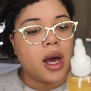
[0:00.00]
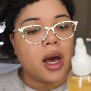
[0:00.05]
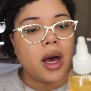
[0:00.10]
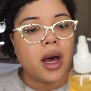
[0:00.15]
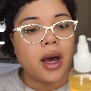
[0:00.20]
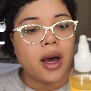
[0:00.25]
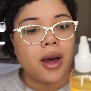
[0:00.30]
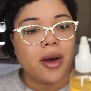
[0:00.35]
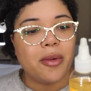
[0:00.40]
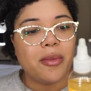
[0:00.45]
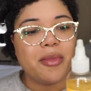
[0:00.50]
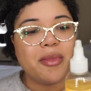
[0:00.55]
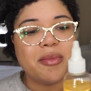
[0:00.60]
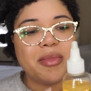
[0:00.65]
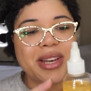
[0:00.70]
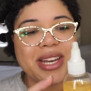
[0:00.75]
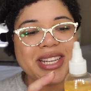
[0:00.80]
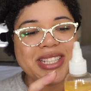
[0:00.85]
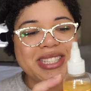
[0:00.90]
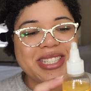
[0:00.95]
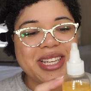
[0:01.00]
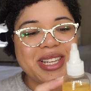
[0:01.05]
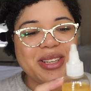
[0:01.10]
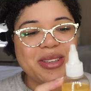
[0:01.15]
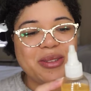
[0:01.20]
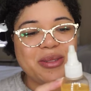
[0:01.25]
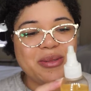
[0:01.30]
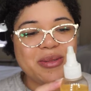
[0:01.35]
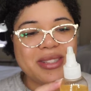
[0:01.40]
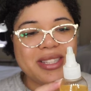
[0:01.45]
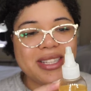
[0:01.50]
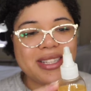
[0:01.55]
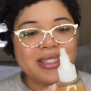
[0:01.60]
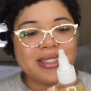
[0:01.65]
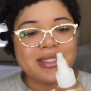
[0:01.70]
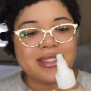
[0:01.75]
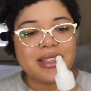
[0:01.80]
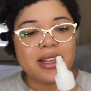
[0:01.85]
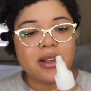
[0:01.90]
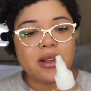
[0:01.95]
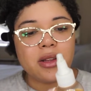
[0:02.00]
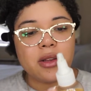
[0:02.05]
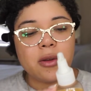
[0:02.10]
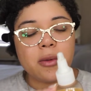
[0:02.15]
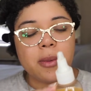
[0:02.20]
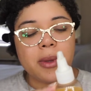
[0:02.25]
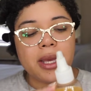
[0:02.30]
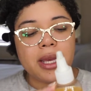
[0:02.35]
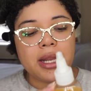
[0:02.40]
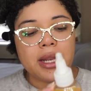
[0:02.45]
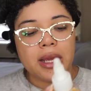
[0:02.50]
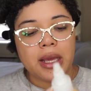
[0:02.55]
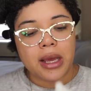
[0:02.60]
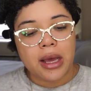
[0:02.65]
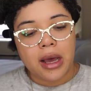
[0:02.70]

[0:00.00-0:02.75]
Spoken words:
But I did use this a little bit.